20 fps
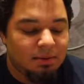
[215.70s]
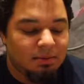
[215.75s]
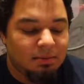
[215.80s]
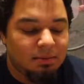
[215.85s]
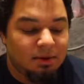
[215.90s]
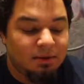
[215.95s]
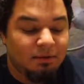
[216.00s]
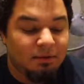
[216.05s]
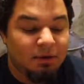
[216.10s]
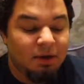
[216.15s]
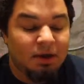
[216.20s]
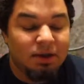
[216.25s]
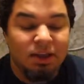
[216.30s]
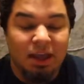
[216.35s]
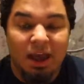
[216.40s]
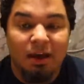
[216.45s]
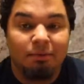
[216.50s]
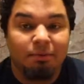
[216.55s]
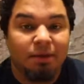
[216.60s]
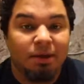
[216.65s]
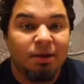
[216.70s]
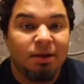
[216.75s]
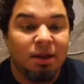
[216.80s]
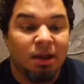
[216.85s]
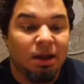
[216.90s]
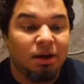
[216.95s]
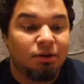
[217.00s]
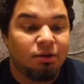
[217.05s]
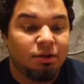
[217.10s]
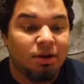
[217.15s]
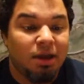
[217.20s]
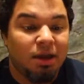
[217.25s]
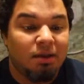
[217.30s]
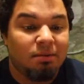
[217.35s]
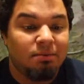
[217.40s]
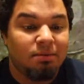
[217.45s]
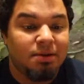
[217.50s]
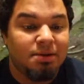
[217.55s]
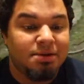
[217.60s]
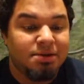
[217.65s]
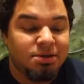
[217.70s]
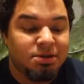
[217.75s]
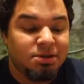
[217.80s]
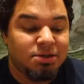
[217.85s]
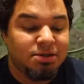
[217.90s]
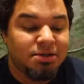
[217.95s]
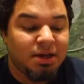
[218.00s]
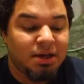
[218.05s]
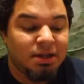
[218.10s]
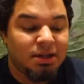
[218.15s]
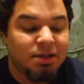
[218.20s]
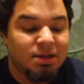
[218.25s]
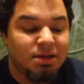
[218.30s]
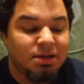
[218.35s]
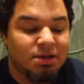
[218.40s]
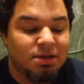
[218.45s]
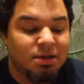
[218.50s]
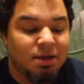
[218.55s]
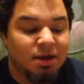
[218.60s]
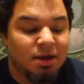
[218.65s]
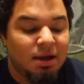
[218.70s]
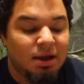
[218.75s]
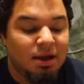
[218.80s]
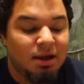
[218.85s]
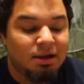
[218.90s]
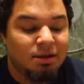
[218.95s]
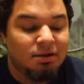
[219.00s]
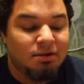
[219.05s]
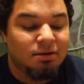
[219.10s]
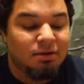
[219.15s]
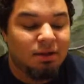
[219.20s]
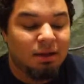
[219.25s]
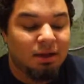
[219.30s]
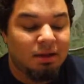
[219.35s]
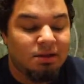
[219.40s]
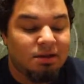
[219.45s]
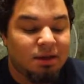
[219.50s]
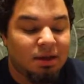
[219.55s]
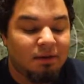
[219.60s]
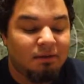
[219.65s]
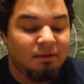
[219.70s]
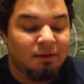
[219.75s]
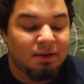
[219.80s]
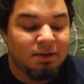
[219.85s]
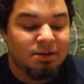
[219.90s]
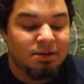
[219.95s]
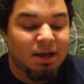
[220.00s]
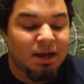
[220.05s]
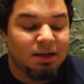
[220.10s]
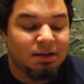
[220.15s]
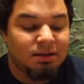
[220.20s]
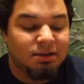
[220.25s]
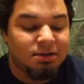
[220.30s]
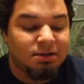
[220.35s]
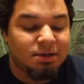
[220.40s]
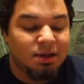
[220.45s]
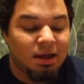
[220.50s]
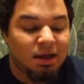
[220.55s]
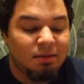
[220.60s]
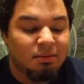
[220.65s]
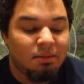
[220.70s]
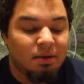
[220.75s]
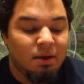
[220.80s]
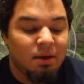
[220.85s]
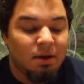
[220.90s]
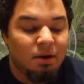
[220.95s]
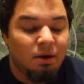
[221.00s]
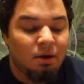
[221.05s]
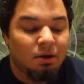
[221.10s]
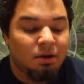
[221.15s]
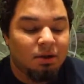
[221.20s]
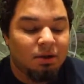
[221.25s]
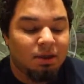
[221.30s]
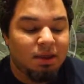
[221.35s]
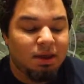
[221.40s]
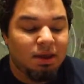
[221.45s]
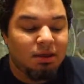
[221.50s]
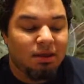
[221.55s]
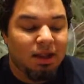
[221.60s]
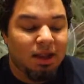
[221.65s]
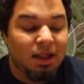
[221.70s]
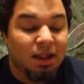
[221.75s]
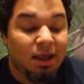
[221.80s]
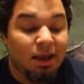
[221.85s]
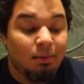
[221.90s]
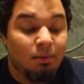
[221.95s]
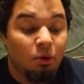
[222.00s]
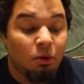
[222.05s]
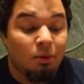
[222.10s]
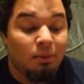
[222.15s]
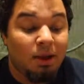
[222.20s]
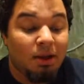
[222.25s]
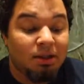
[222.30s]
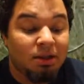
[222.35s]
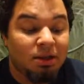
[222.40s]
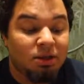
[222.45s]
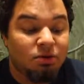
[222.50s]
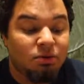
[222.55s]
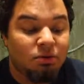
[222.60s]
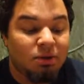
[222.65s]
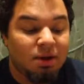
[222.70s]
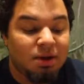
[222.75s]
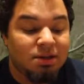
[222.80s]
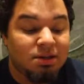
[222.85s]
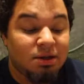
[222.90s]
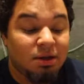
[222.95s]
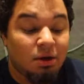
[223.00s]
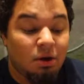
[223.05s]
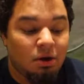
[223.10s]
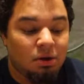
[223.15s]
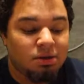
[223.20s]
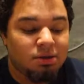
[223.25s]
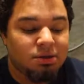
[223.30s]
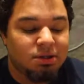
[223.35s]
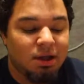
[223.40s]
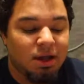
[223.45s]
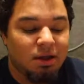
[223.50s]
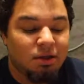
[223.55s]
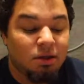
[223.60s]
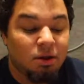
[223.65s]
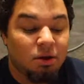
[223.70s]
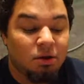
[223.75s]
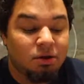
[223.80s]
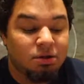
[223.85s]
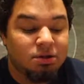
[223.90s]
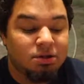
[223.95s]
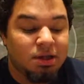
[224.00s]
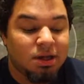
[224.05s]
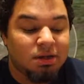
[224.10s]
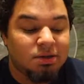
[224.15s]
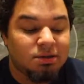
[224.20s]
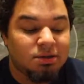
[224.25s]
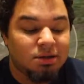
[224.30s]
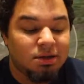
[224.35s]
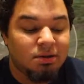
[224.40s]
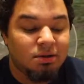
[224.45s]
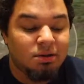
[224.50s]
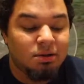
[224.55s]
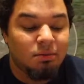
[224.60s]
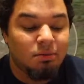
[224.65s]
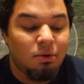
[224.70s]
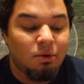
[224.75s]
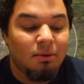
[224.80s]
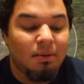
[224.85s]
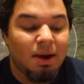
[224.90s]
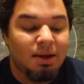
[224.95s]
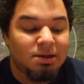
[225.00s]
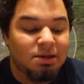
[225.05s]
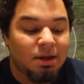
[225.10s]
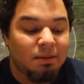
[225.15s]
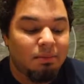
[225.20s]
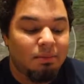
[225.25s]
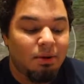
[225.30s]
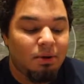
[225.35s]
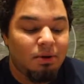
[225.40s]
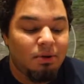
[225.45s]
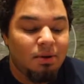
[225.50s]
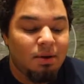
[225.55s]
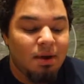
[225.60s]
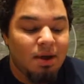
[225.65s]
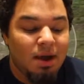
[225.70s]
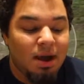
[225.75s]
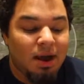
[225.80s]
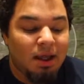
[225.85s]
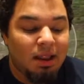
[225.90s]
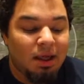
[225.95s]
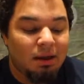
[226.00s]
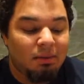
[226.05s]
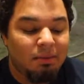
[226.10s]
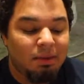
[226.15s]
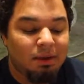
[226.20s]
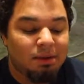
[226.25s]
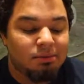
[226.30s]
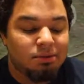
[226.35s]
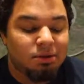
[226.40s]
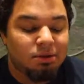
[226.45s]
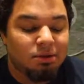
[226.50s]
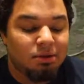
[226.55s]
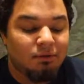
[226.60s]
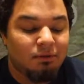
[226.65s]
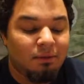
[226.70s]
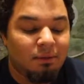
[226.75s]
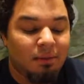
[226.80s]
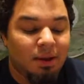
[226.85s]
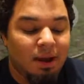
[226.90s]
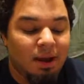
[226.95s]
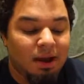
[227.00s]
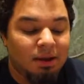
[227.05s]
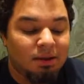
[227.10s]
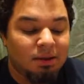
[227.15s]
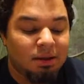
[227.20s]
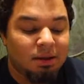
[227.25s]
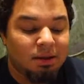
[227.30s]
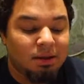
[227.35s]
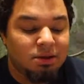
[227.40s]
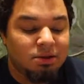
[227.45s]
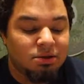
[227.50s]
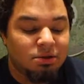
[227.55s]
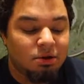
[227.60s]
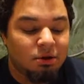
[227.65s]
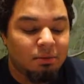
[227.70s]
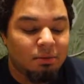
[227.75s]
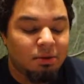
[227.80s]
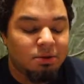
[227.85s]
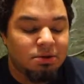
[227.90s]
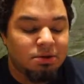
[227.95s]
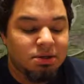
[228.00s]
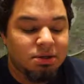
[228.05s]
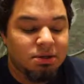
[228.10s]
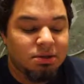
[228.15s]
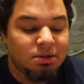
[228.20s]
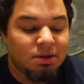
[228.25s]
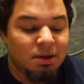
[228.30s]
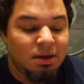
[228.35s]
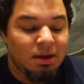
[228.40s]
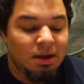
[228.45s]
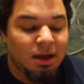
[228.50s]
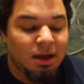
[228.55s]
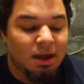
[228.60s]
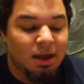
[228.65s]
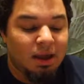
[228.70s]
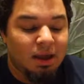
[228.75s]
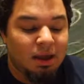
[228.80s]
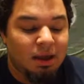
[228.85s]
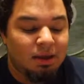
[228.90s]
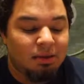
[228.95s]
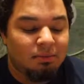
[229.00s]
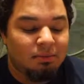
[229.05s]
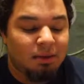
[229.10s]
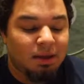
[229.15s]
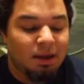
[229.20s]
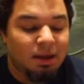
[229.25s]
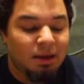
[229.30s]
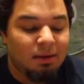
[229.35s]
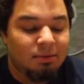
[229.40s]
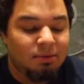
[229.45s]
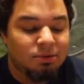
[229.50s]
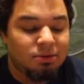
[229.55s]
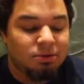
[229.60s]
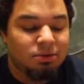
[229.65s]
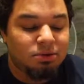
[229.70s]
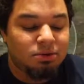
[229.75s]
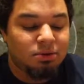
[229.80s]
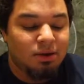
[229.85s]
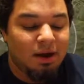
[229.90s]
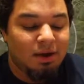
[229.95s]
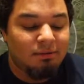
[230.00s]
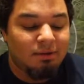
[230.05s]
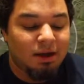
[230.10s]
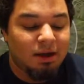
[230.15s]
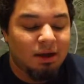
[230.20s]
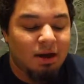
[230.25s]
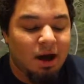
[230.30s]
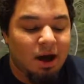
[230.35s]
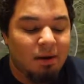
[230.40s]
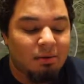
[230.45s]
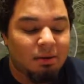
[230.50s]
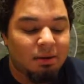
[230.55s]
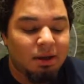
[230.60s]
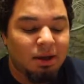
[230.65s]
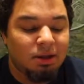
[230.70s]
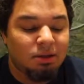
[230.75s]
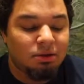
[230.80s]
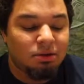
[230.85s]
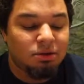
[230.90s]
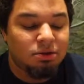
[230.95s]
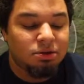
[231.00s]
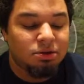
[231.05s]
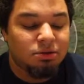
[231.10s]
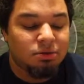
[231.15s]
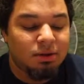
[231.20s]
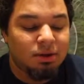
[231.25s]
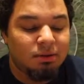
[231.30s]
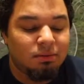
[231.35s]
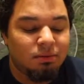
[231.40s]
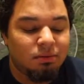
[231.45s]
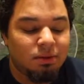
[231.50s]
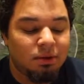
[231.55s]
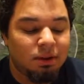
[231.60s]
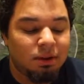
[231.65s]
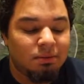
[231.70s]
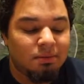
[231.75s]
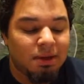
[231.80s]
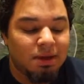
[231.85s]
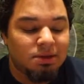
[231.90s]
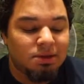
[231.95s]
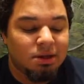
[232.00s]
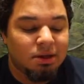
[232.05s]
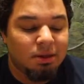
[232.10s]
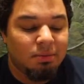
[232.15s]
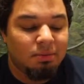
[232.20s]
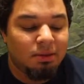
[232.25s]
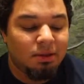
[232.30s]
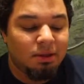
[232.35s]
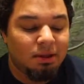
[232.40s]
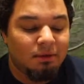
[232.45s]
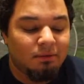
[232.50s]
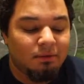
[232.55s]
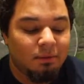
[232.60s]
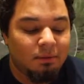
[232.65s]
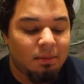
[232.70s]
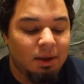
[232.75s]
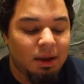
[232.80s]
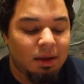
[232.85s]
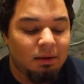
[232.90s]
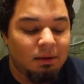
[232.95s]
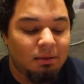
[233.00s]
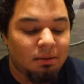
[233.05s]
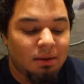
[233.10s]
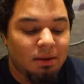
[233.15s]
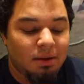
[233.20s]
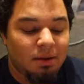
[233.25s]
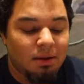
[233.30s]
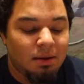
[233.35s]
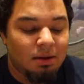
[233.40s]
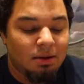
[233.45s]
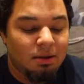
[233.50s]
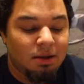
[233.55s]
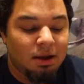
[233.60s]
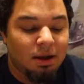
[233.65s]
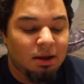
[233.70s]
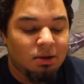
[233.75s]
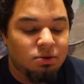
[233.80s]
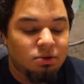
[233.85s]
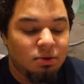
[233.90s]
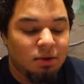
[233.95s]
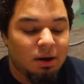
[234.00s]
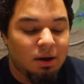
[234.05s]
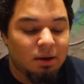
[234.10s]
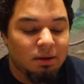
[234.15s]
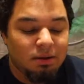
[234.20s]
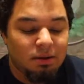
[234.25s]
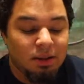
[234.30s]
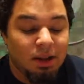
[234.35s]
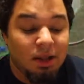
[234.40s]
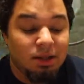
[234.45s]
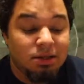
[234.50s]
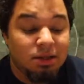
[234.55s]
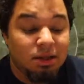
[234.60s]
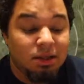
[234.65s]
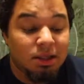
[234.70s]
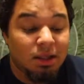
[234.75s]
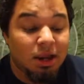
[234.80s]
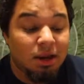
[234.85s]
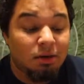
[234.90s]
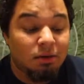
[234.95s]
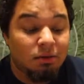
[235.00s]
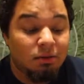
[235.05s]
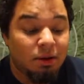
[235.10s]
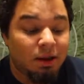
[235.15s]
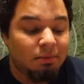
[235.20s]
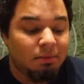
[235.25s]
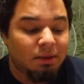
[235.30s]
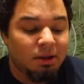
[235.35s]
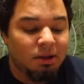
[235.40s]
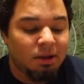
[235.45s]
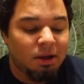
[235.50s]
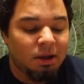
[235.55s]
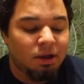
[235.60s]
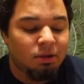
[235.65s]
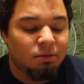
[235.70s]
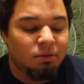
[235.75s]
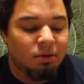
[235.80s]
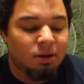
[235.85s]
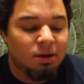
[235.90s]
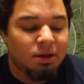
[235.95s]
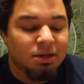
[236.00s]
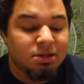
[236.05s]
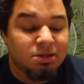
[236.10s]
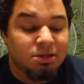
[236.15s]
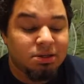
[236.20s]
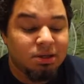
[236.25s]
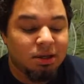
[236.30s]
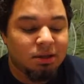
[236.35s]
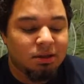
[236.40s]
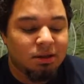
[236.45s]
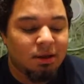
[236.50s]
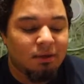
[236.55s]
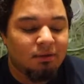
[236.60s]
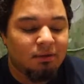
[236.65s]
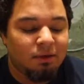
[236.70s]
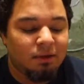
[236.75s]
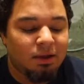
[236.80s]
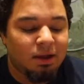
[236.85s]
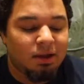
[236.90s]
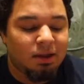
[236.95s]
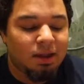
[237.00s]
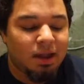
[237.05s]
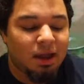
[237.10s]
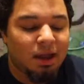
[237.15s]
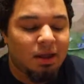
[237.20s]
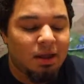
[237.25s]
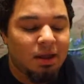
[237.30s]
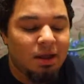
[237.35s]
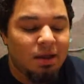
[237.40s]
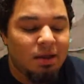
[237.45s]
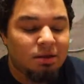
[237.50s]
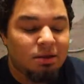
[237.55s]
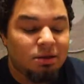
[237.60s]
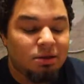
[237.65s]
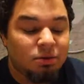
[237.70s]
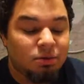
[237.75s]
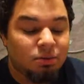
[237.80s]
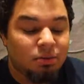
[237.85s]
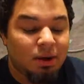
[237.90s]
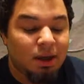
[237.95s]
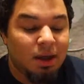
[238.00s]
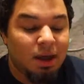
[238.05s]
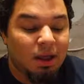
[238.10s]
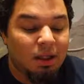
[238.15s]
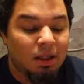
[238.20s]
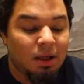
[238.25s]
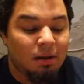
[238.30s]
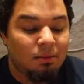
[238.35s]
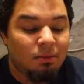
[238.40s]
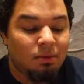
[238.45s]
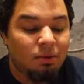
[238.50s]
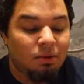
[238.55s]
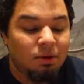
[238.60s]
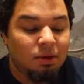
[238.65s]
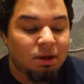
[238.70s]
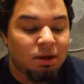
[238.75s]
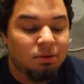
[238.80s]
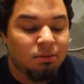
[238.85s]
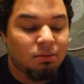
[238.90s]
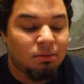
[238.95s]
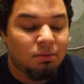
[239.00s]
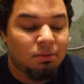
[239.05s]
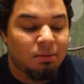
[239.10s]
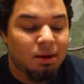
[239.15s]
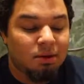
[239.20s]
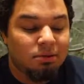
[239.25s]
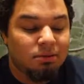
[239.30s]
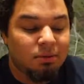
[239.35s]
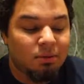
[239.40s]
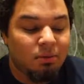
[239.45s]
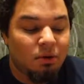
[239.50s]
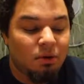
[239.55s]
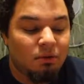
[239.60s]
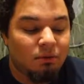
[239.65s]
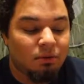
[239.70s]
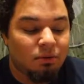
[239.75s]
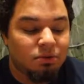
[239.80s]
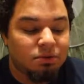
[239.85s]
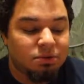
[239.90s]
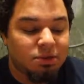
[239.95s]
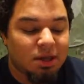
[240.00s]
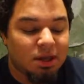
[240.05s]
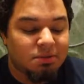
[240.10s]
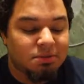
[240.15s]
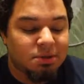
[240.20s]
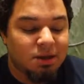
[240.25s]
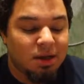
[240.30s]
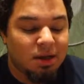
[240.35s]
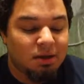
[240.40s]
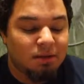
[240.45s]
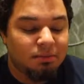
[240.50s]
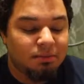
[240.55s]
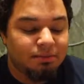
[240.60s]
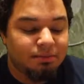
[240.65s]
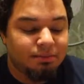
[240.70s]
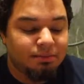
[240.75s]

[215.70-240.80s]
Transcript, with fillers: But if you guys have played the other game that's just like this, it's definitely exactly the same. Only thing that I like more about this one is the art style. The art style is literally more my tempo. I like being able to look from behind like this, third person, and being able to have that comic-y look to it really makes it appealing for me, that I enjoy. Not saying that I don't like playing the other one, it's just I definitely like that this way a lot more. The other one reminds me more of RuneScape style.